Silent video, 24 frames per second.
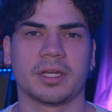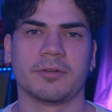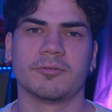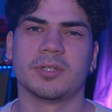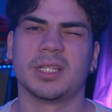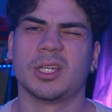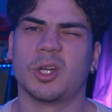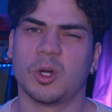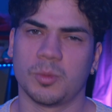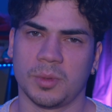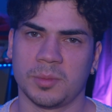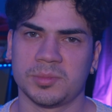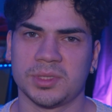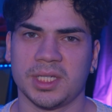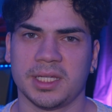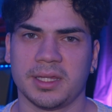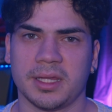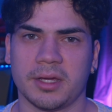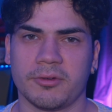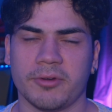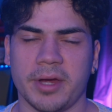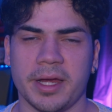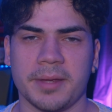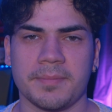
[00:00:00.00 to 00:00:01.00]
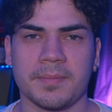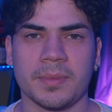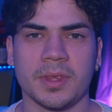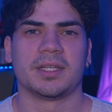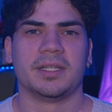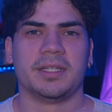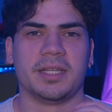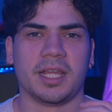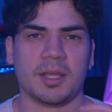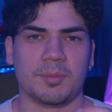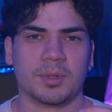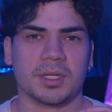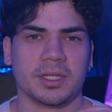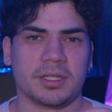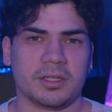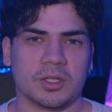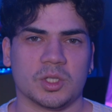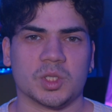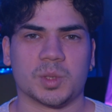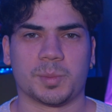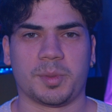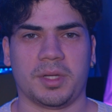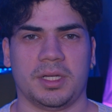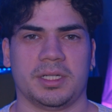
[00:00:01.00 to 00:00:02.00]
I really hope I'm saying that right. After enabling
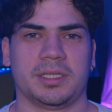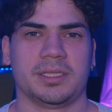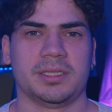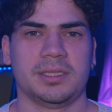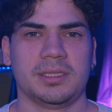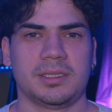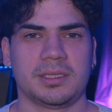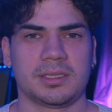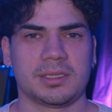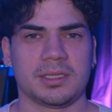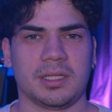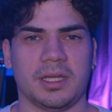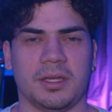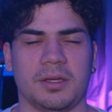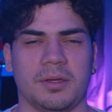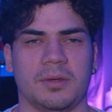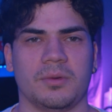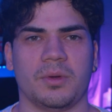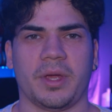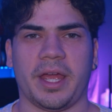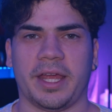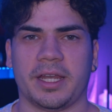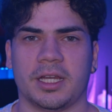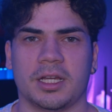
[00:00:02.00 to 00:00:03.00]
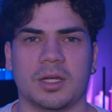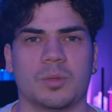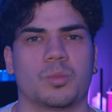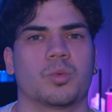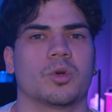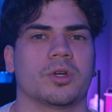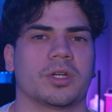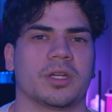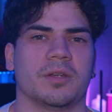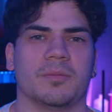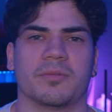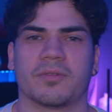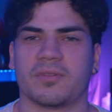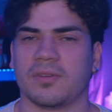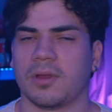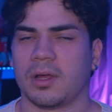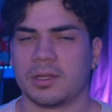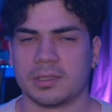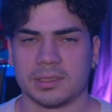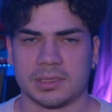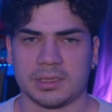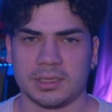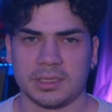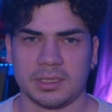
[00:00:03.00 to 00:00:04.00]
those plugins, it ended up working
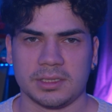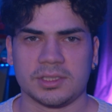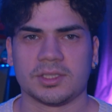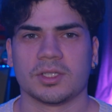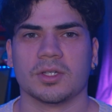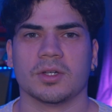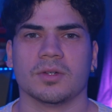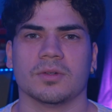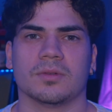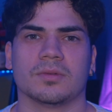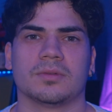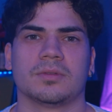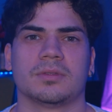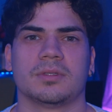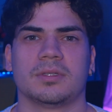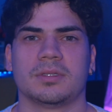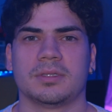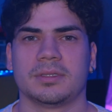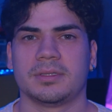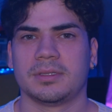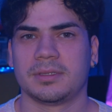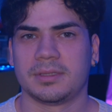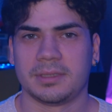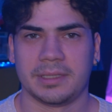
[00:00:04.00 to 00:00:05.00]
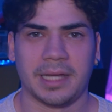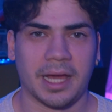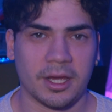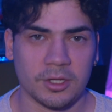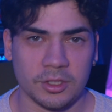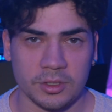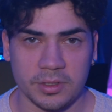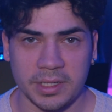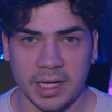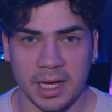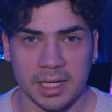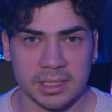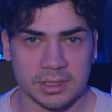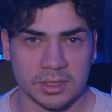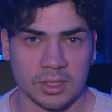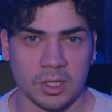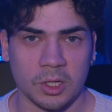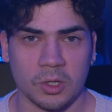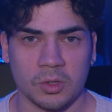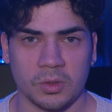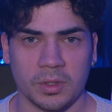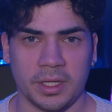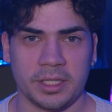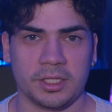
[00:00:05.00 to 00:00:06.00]
flawlessly. So now you guys
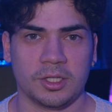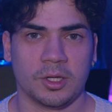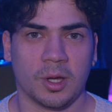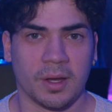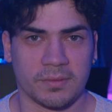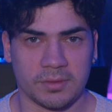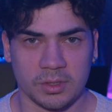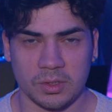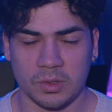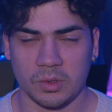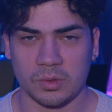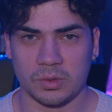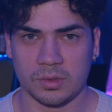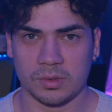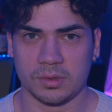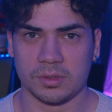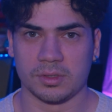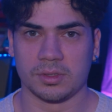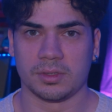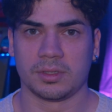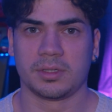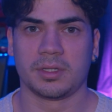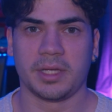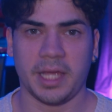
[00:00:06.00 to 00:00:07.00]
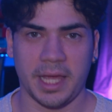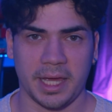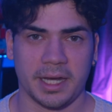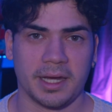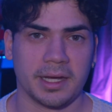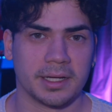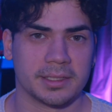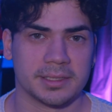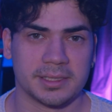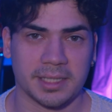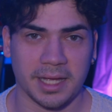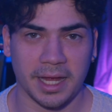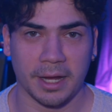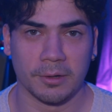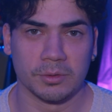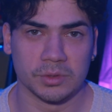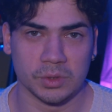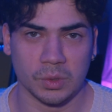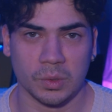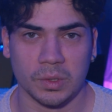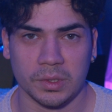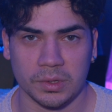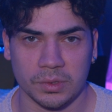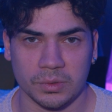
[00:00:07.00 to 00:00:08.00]
know, and you don't have to go through the headaches that I was
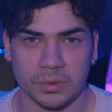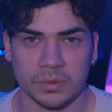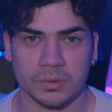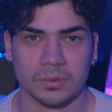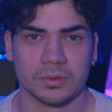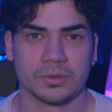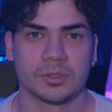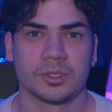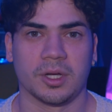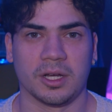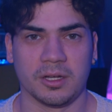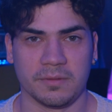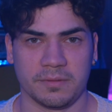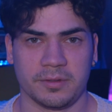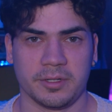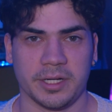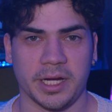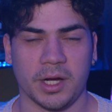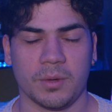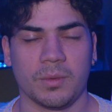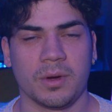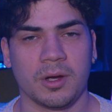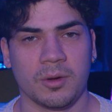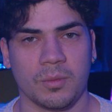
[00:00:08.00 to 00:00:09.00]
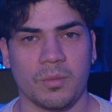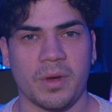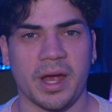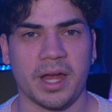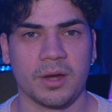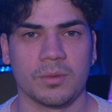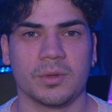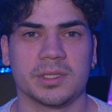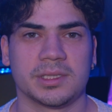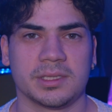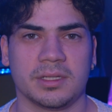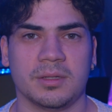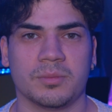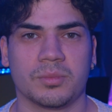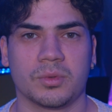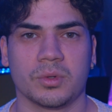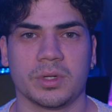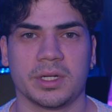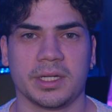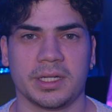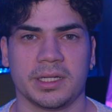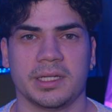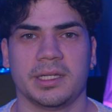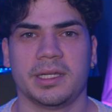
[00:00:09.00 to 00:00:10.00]
going through trying to figure out why I wasn't
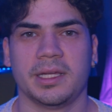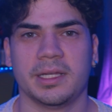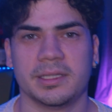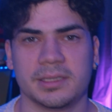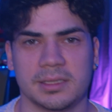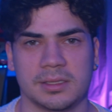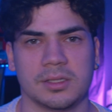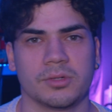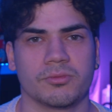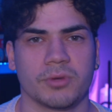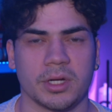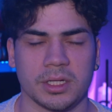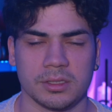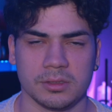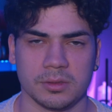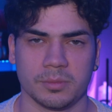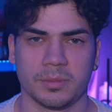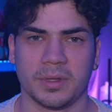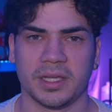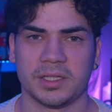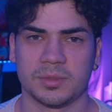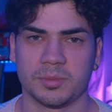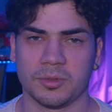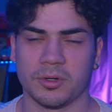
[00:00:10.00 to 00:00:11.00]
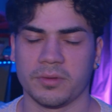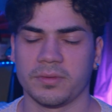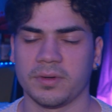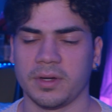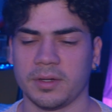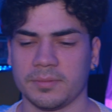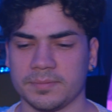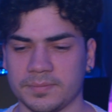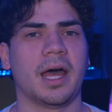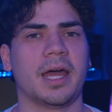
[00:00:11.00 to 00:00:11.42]
importing into the regular base profile.